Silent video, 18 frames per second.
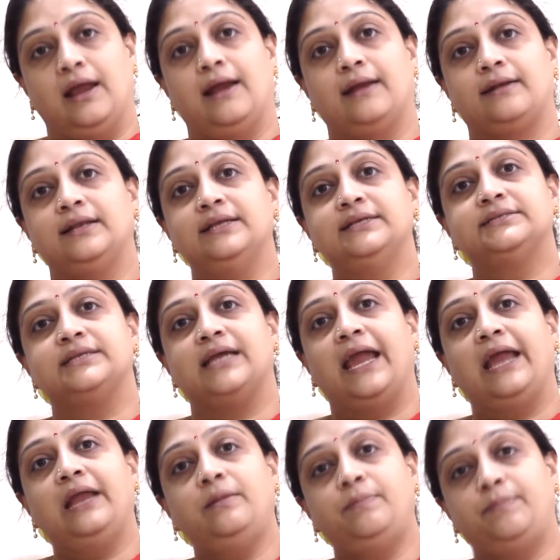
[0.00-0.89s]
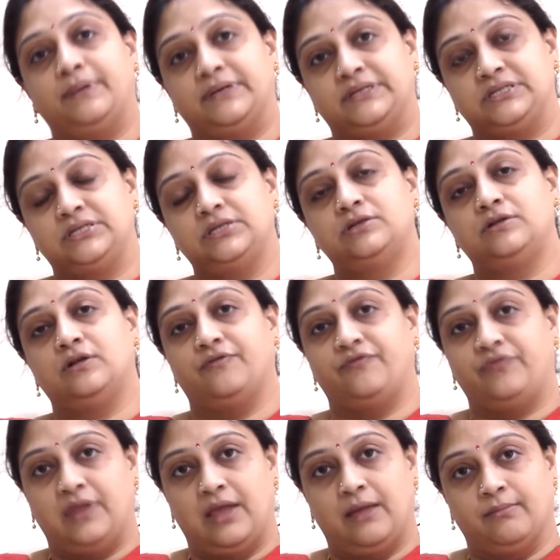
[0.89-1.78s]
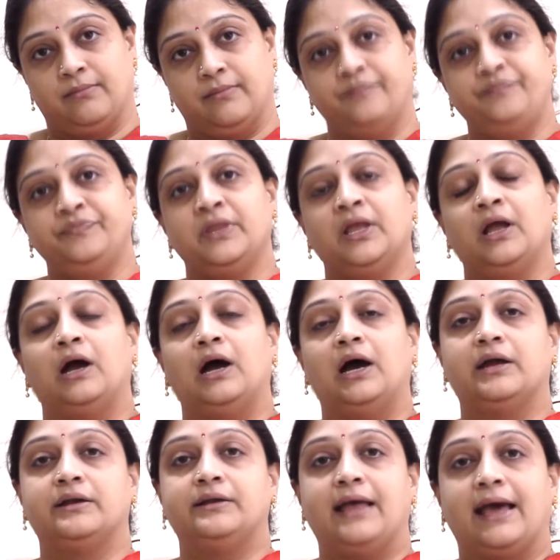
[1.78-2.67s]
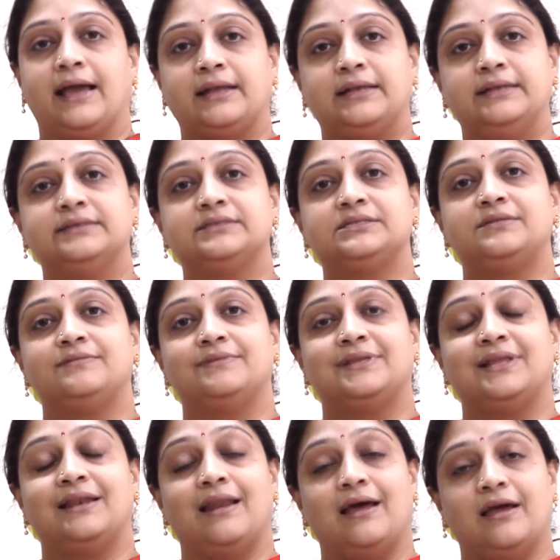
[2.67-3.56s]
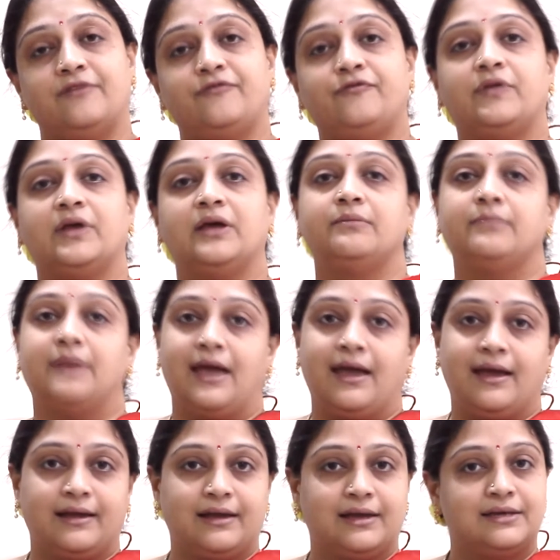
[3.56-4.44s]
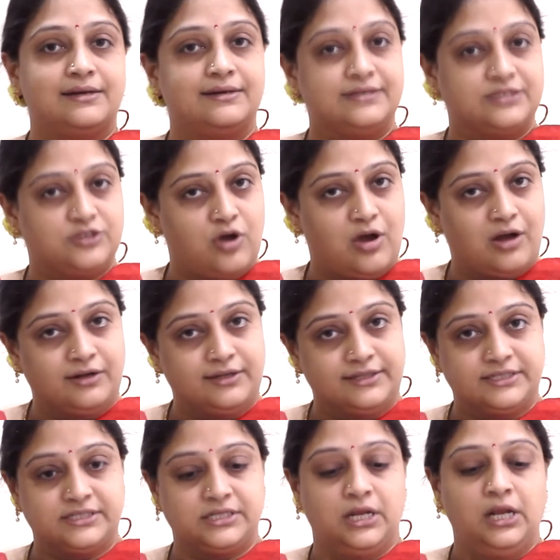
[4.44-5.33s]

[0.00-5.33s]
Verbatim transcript: at least 8% of them are diagnosed with lifetime anger disorders.